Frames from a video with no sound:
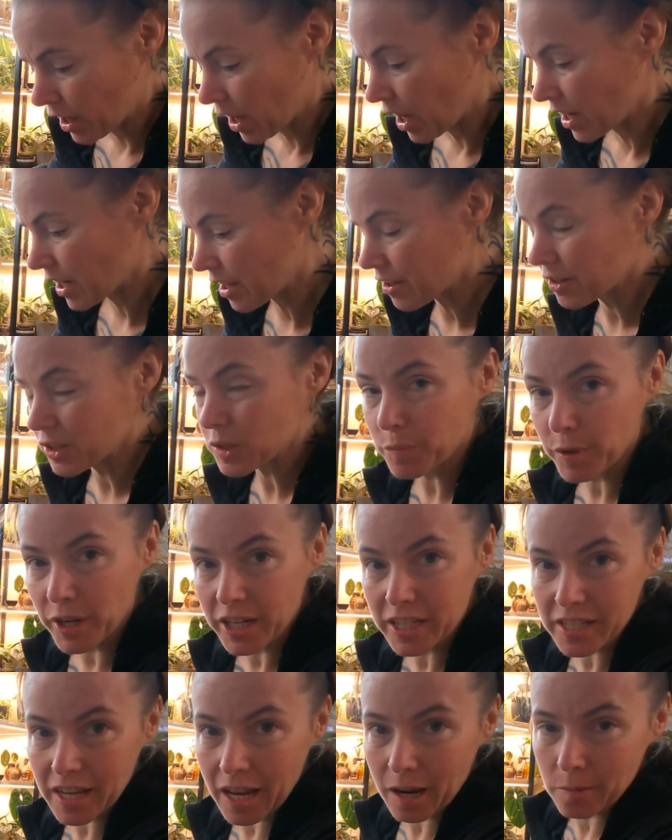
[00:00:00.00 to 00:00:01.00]
Another
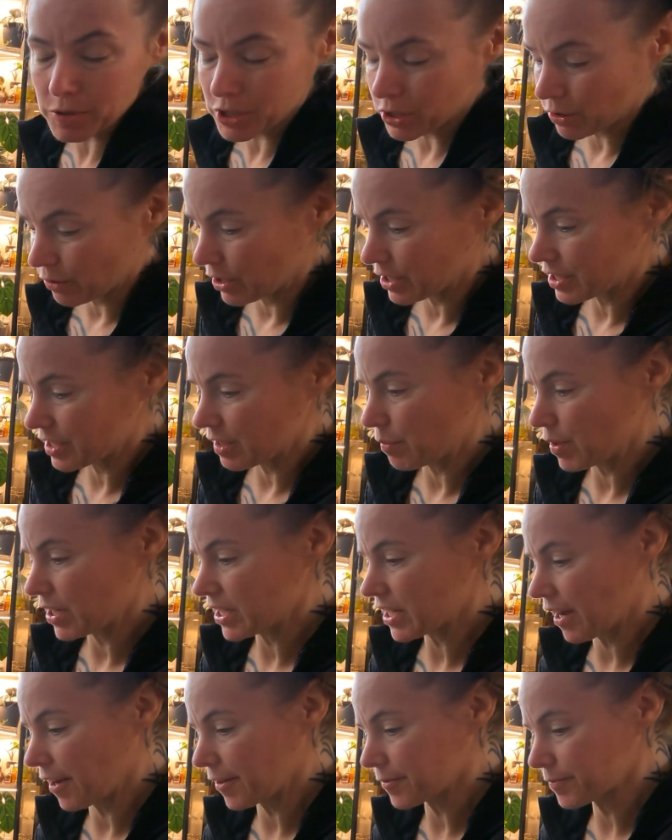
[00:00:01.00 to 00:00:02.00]
springtime chore to be
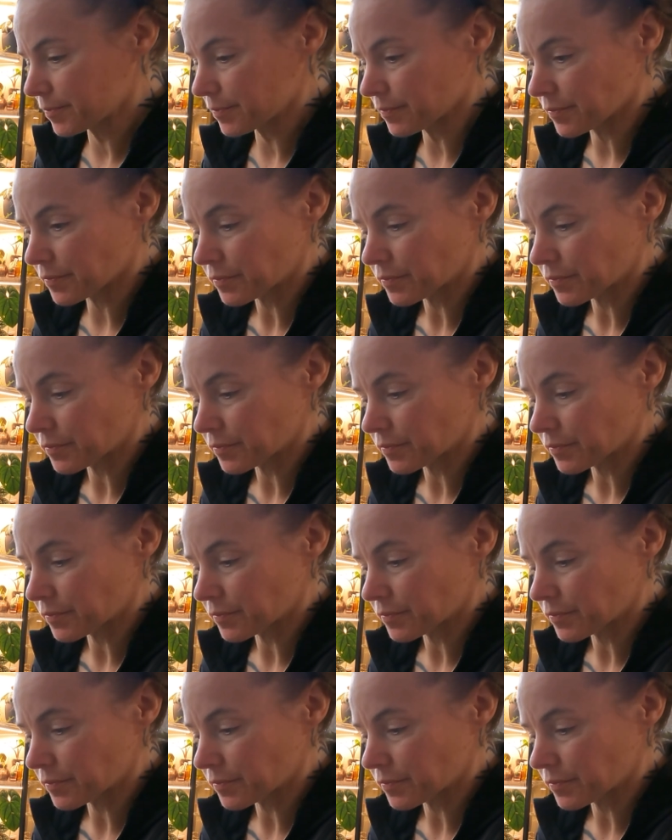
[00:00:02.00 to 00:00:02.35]
done.